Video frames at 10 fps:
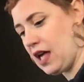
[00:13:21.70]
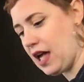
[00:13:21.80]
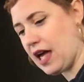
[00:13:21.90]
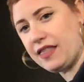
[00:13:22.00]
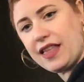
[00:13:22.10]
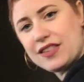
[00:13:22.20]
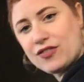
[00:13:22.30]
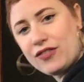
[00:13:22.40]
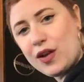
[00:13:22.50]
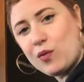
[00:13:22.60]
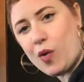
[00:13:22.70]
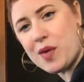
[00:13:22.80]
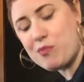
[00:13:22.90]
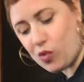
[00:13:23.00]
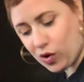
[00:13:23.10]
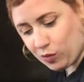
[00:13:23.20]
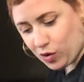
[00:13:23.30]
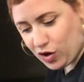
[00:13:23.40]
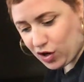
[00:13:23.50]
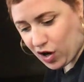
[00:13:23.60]
And let's fit one more
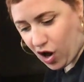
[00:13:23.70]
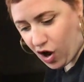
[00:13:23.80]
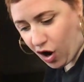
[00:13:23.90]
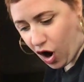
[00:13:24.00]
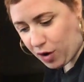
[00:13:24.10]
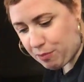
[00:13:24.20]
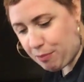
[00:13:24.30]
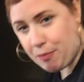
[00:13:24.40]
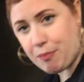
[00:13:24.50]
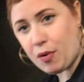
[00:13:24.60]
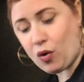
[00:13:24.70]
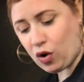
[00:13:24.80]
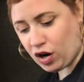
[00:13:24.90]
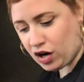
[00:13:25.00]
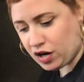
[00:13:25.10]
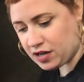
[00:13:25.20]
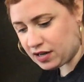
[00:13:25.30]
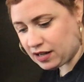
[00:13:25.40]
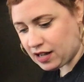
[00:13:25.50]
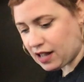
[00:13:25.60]
word on our board,
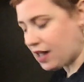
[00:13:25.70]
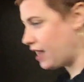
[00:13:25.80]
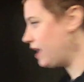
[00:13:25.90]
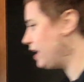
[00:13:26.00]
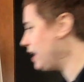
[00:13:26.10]
and